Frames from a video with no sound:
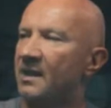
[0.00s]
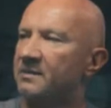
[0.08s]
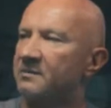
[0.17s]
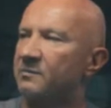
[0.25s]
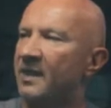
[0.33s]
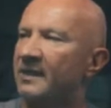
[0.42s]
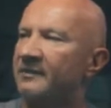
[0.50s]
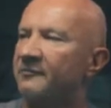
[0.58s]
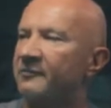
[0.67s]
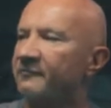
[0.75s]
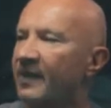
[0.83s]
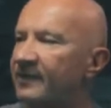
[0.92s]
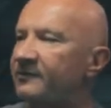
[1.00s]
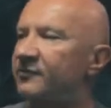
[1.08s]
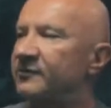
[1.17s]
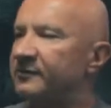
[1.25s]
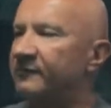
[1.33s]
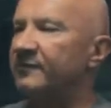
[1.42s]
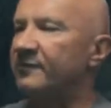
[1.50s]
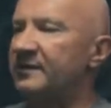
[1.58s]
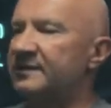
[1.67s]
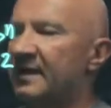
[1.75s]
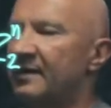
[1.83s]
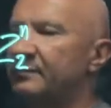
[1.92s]
binary vectors. So for
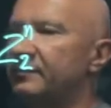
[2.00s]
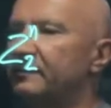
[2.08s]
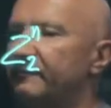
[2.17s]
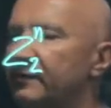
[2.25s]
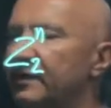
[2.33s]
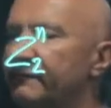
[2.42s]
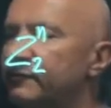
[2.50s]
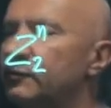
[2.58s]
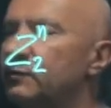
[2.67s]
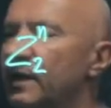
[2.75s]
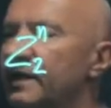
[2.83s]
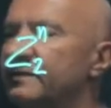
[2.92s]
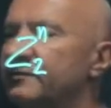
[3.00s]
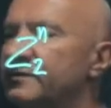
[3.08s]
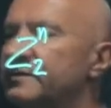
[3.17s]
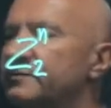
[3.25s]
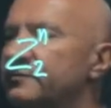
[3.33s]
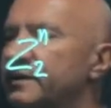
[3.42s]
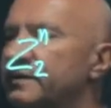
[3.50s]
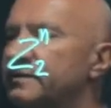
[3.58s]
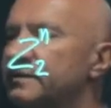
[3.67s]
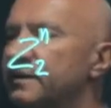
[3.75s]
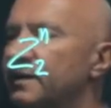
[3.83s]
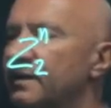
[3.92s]
example, if you have two binary
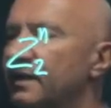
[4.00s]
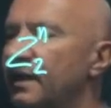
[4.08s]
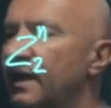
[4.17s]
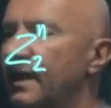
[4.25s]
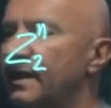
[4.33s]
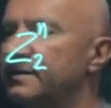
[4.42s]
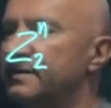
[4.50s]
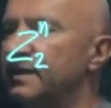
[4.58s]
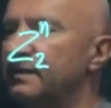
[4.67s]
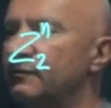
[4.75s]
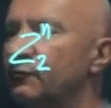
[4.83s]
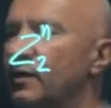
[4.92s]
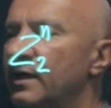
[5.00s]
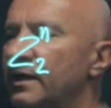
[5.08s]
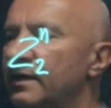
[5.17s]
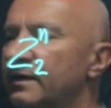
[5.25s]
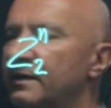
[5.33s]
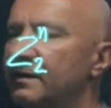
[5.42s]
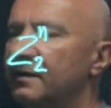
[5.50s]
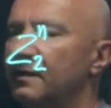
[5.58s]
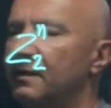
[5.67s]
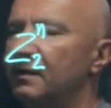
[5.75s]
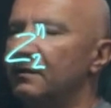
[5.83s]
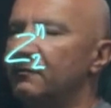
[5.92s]
strings, x and y,
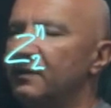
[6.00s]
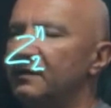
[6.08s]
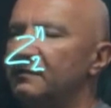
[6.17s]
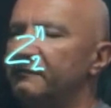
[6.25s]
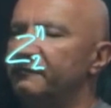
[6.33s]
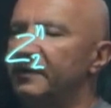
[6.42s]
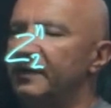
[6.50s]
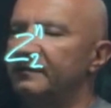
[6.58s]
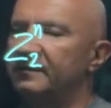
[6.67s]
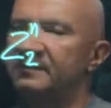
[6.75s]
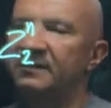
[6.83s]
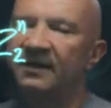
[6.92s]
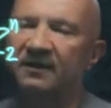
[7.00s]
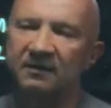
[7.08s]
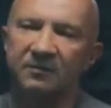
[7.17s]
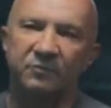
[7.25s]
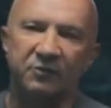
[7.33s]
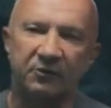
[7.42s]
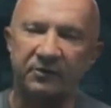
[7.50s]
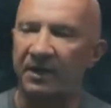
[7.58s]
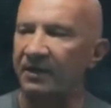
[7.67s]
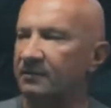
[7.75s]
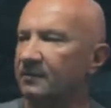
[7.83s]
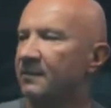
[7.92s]
you can define the scalar
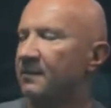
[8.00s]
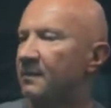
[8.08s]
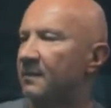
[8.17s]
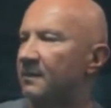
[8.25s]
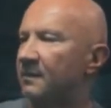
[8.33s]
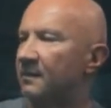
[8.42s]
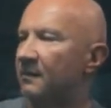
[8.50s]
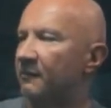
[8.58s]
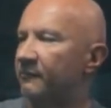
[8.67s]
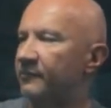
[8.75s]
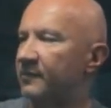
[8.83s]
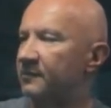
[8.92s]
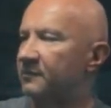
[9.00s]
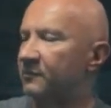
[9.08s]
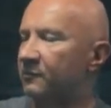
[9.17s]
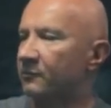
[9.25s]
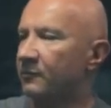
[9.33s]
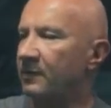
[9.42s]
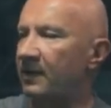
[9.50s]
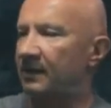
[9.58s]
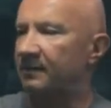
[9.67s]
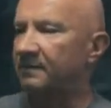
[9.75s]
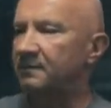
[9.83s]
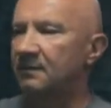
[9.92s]
product of the two,
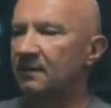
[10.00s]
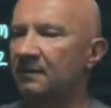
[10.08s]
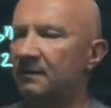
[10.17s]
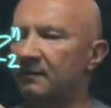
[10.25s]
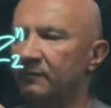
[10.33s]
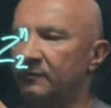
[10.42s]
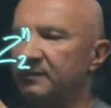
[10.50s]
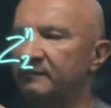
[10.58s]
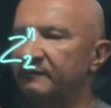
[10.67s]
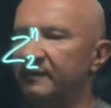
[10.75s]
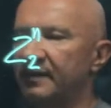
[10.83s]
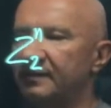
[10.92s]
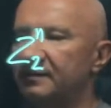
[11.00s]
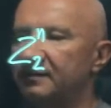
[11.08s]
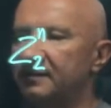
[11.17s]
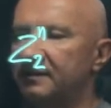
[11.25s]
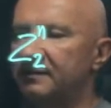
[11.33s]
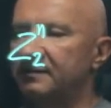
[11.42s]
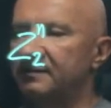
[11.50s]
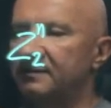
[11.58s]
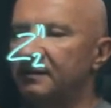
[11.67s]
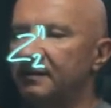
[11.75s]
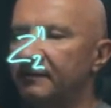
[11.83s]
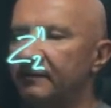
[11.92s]
and you would define it as
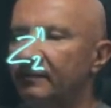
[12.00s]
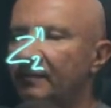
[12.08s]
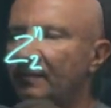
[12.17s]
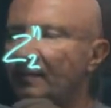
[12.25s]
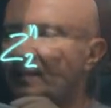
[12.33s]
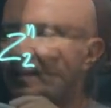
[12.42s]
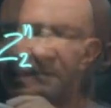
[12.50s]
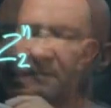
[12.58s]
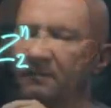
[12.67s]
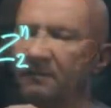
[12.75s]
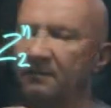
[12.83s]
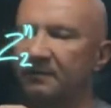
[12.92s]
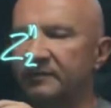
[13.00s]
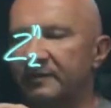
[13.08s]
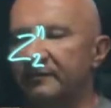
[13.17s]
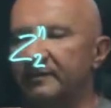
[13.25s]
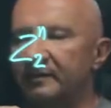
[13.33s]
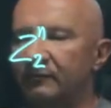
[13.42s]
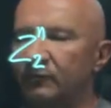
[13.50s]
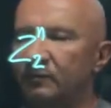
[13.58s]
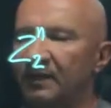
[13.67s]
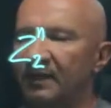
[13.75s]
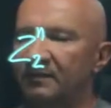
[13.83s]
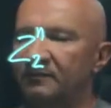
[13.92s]
that would be
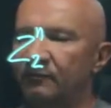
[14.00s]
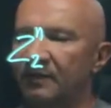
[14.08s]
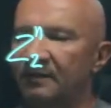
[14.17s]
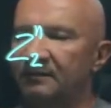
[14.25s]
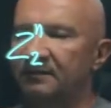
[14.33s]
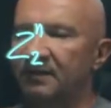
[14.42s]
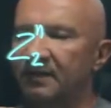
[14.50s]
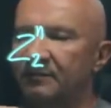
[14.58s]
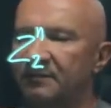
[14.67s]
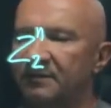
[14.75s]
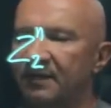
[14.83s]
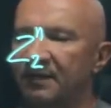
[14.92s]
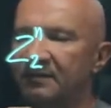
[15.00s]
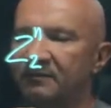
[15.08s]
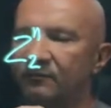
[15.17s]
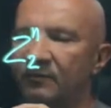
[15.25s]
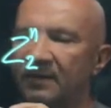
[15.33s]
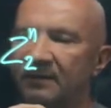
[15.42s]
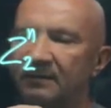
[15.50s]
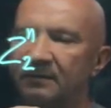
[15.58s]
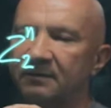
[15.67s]
x1 times x1,